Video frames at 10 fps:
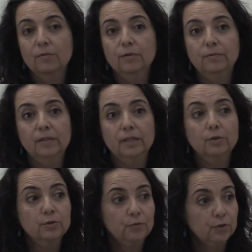fulfilling
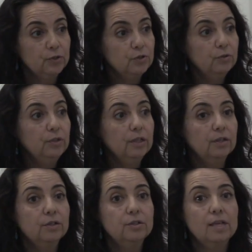those first 2
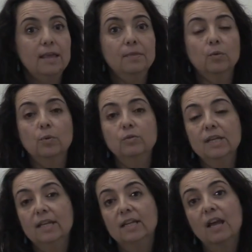years, and they're
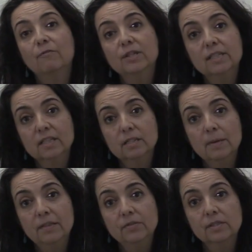rotating every 6
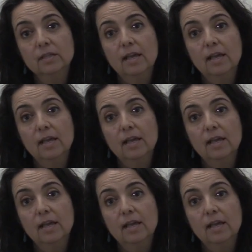months.